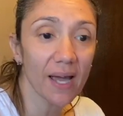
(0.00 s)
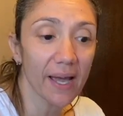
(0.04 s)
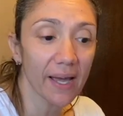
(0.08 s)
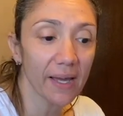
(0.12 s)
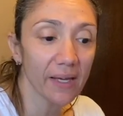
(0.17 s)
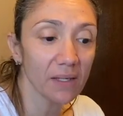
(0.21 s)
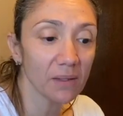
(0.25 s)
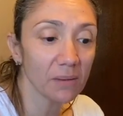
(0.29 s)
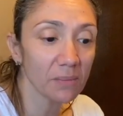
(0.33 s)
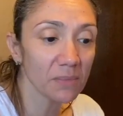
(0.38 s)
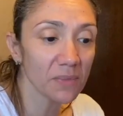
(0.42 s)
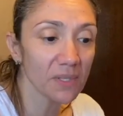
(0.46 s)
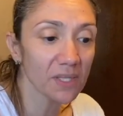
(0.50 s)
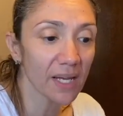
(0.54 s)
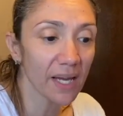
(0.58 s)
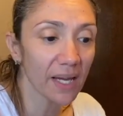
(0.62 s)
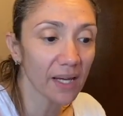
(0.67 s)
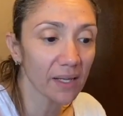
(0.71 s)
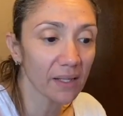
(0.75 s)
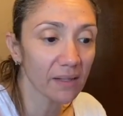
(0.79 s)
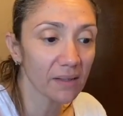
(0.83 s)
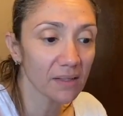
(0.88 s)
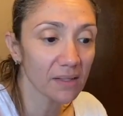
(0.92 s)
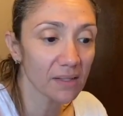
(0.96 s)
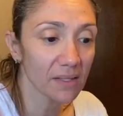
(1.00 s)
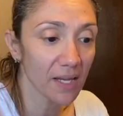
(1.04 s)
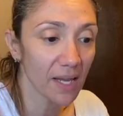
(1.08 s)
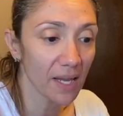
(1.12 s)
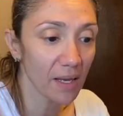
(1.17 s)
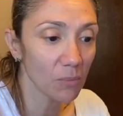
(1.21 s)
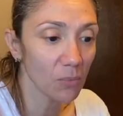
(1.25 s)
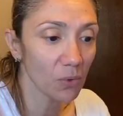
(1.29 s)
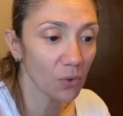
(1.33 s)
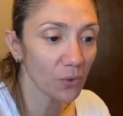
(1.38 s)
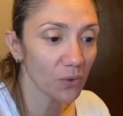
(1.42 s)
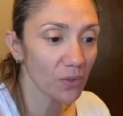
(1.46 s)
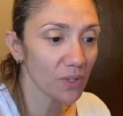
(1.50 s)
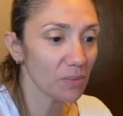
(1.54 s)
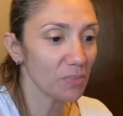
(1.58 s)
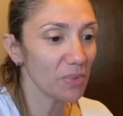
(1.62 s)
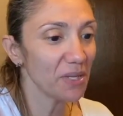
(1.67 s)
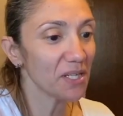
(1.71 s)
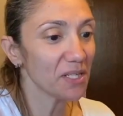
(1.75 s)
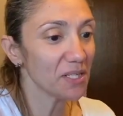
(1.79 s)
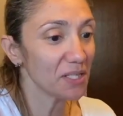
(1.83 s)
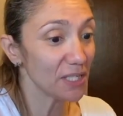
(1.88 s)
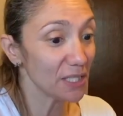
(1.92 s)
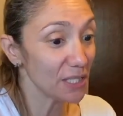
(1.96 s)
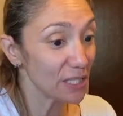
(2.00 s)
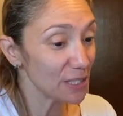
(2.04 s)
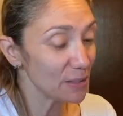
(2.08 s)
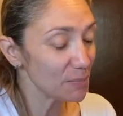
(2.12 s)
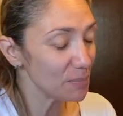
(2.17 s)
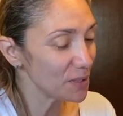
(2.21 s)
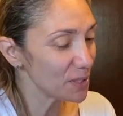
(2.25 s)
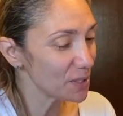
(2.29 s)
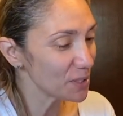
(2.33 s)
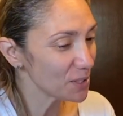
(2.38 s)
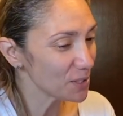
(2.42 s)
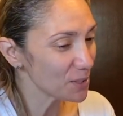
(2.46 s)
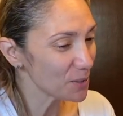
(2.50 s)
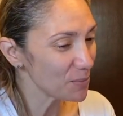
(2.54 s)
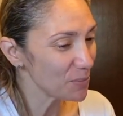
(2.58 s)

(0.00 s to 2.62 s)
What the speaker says: items at the table because this is Mr.